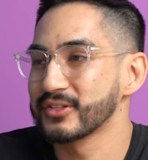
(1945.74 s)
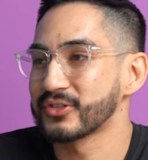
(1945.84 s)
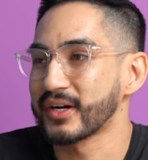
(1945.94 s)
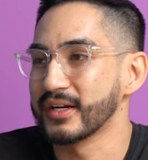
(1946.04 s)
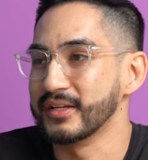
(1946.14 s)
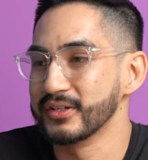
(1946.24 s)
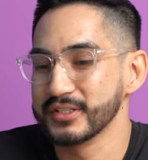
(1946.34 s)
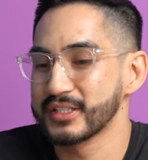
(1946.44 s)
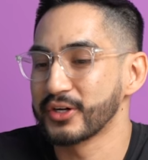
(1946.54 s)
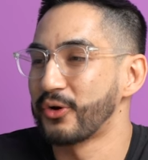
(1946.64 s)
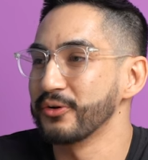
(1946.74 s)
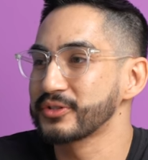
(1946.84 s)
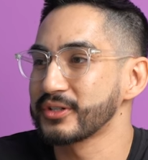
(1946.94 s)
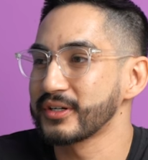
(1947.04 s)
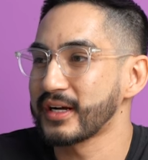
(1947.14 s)
to try it. You know, it's their
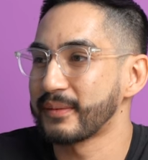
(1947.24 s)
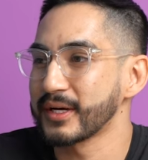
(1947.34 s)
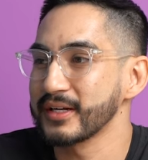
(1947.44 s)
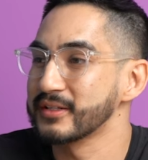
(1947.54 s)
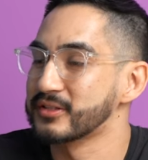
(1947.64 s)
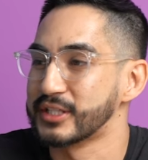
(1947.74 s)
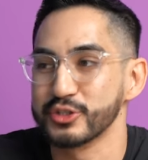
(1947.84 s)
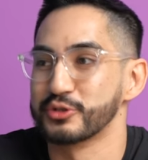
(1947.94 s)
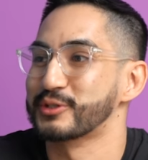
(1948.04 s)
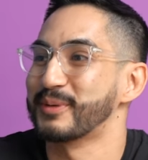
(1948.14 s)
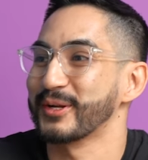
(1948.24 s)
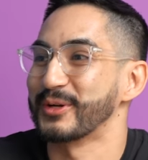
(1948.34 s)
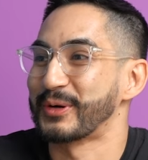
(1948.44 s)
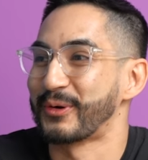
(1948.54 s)
culture. I'm not gonna disrespect their